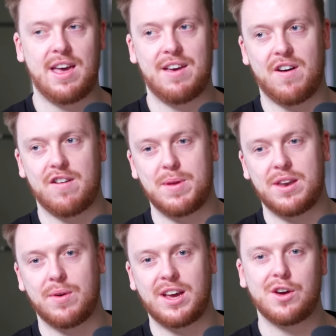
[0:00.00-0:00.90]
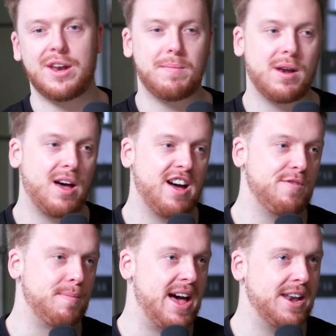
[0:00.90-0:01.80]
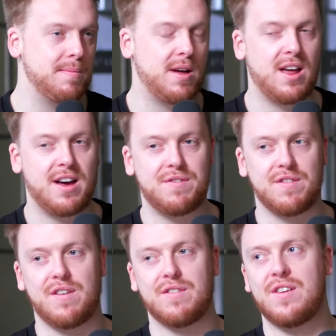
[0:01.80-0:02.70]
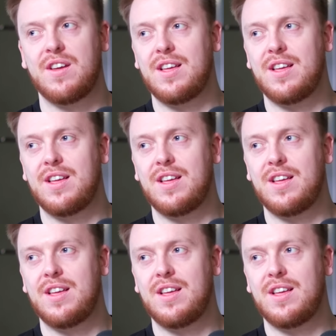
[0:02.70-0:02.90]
if I've been doing good in my life, bad in my life, if I've